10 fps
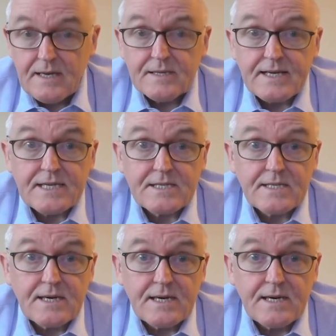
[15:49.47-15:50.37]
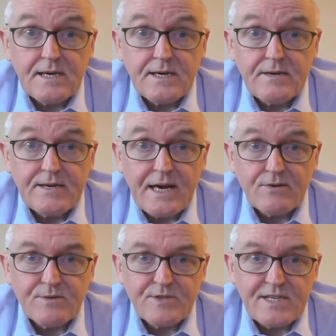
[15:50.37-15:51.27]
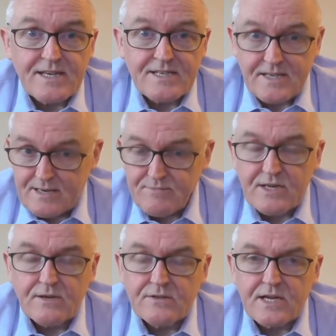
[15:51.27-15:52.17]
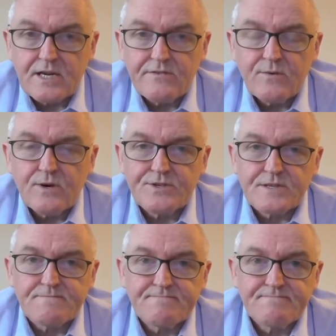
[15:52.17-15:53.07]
that's you're now as up to date as I am. Thank you for watching.